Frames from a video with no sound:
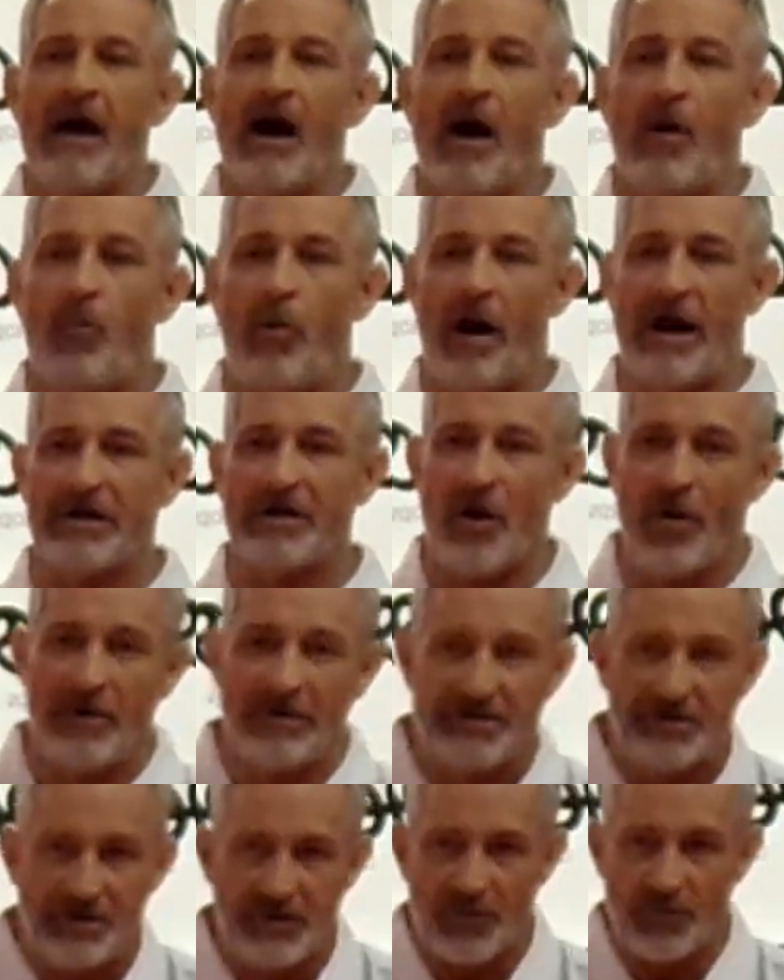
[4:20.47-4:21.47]
1 going
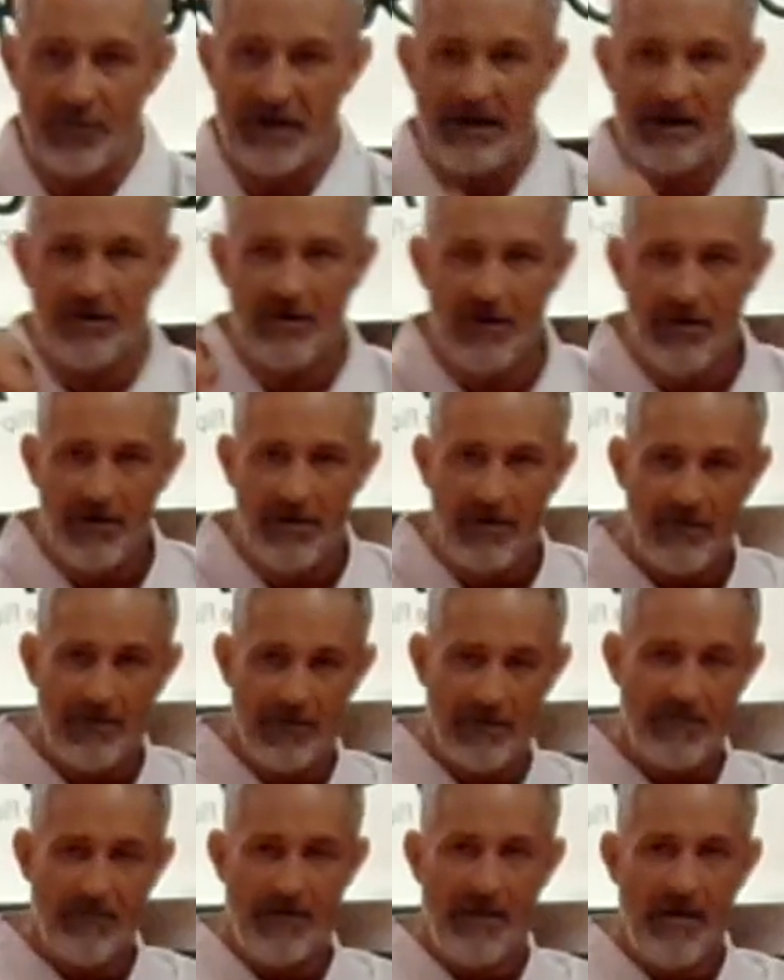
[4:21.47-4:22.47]
to the rear,
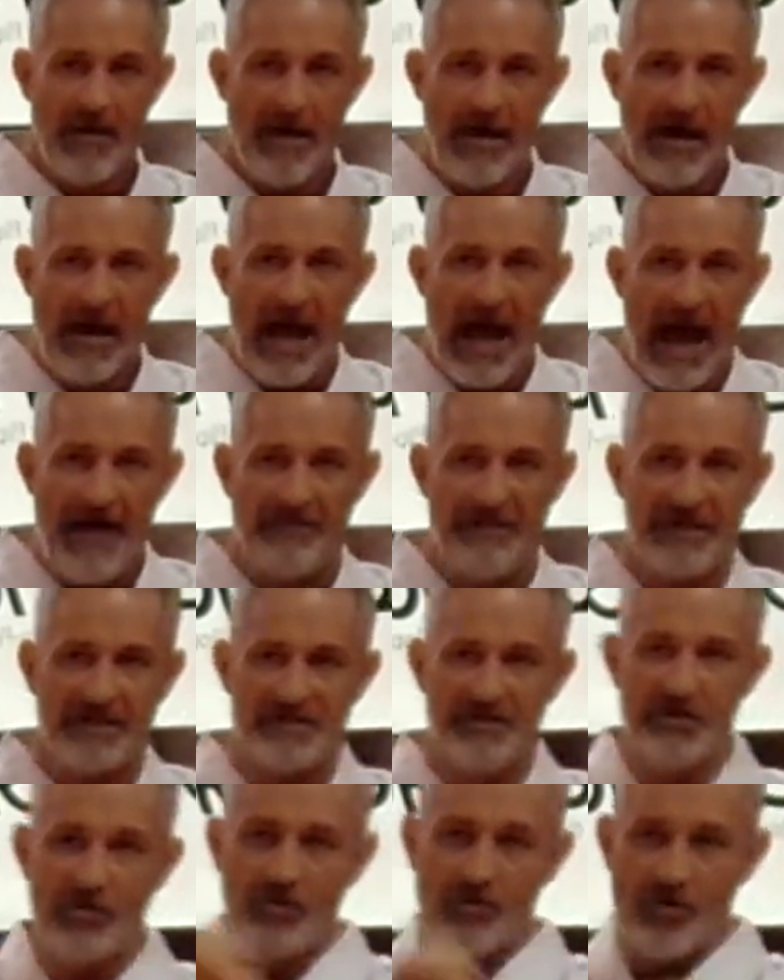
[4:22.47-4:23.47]
and then
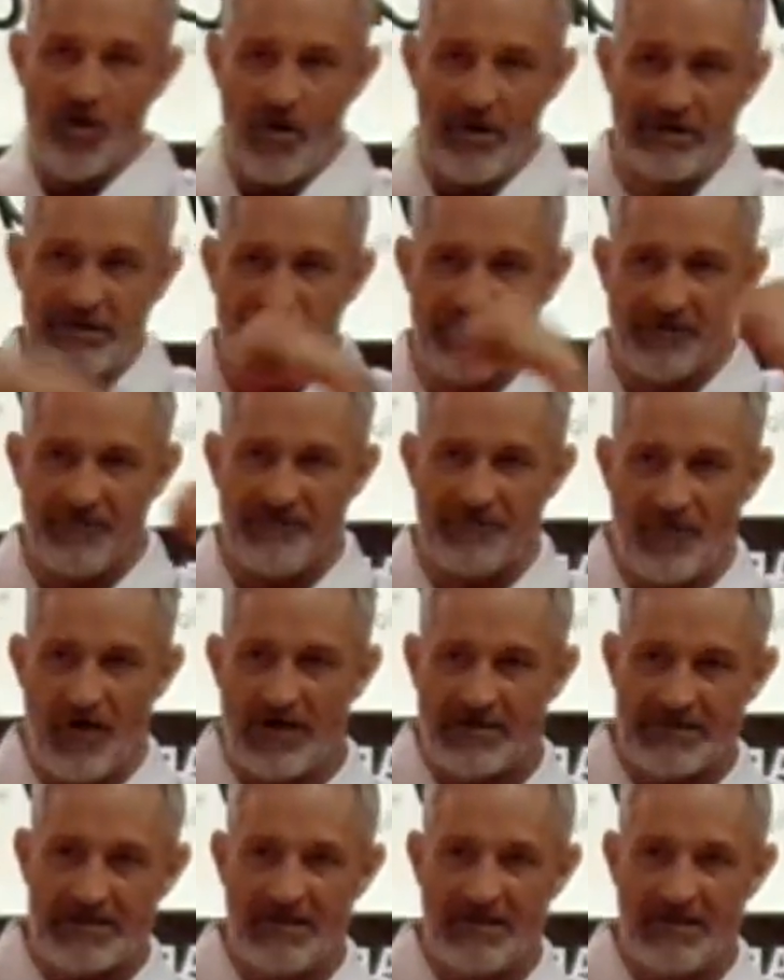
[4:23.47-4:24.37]
2 going to the front,